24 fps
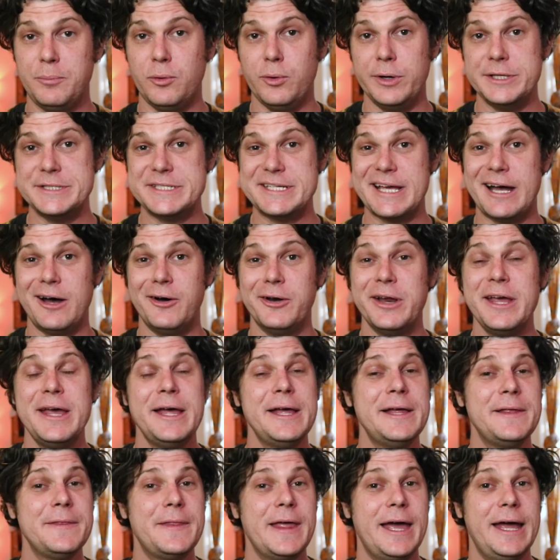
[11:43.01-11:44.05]
points out
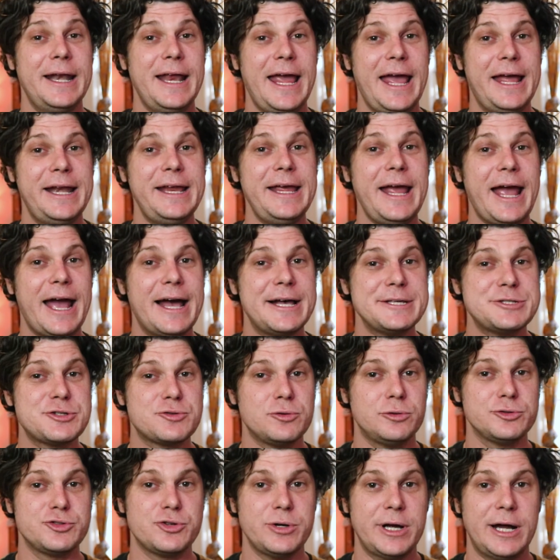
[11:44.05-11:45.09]
that any
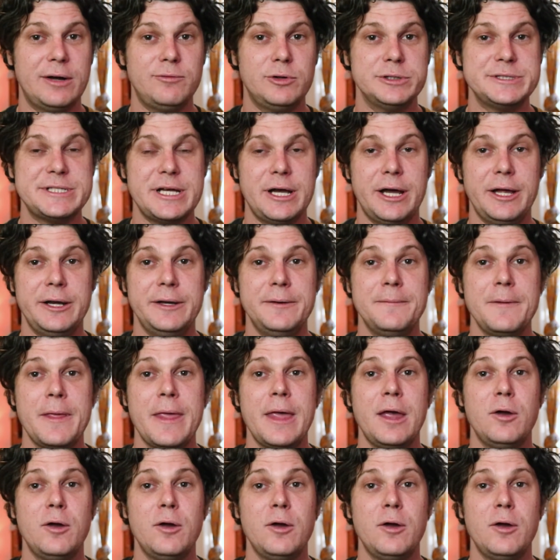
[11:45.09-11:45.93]
astral travel done